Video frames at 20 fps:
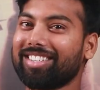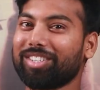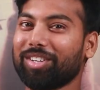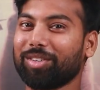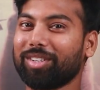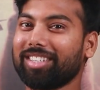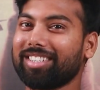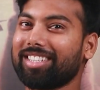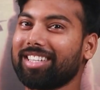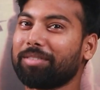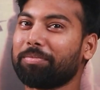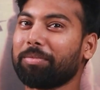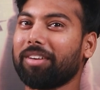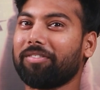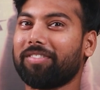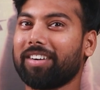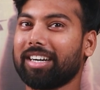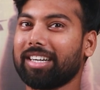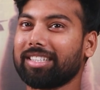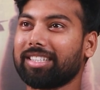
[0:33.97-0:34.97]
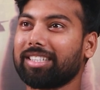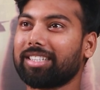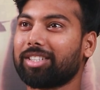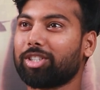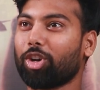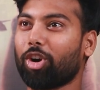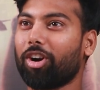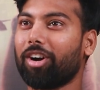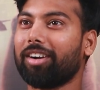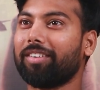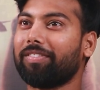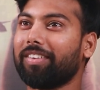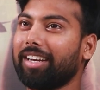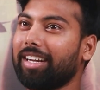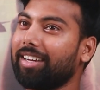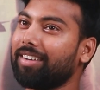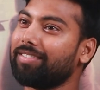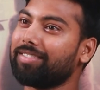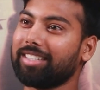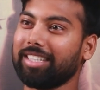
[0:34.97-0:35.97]
So this is my first thought when
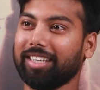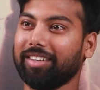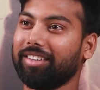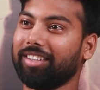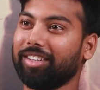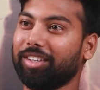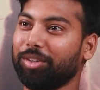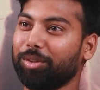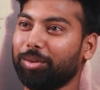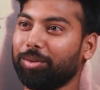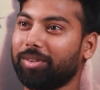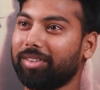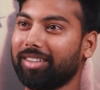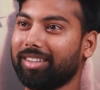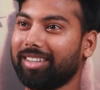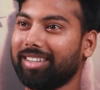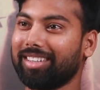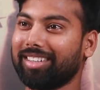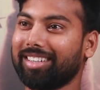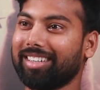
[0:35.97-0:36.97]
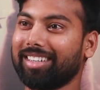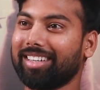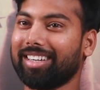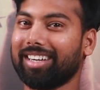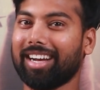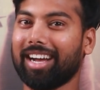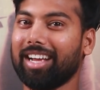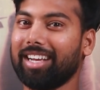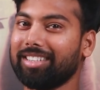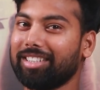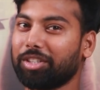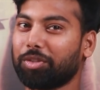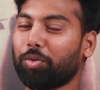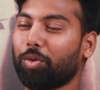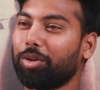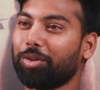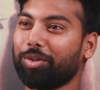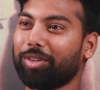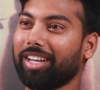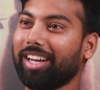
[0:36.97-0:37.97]
I'm seeing you. I just
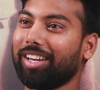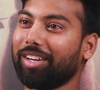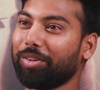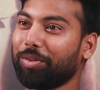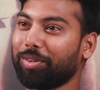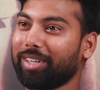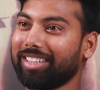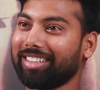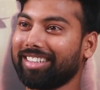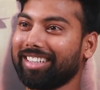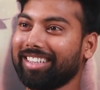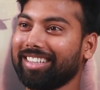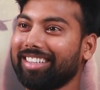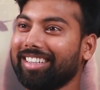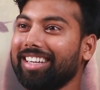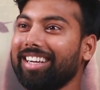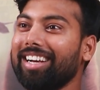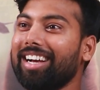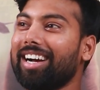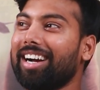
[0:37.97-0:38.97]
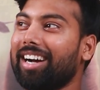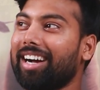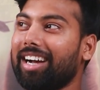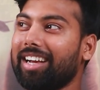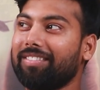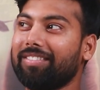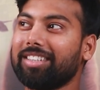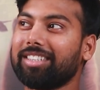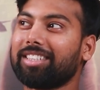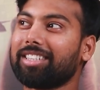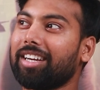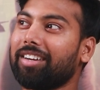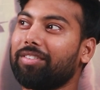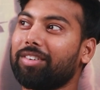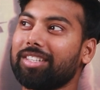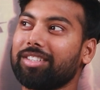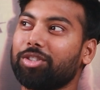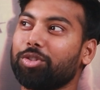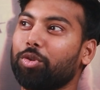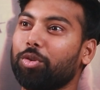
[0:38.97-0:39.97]
want to tell you one thing. I wish I
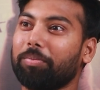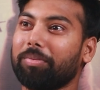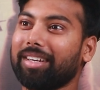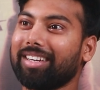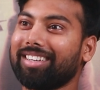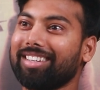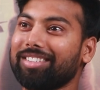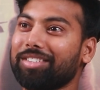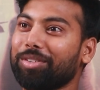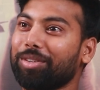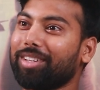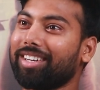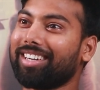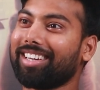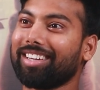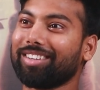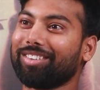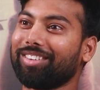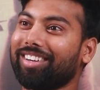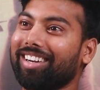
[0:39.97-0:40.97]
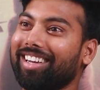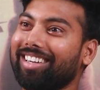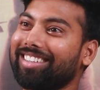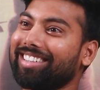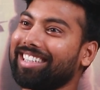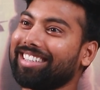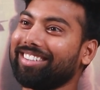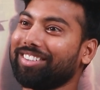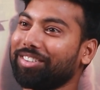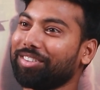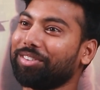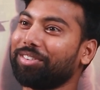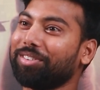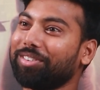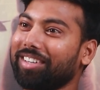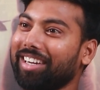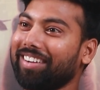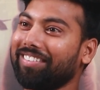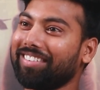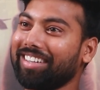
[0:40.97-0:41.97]
was your mirror so that I could look at
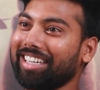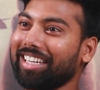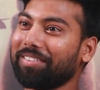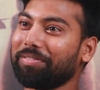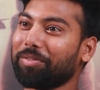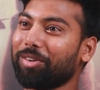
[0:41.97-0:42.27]
you every day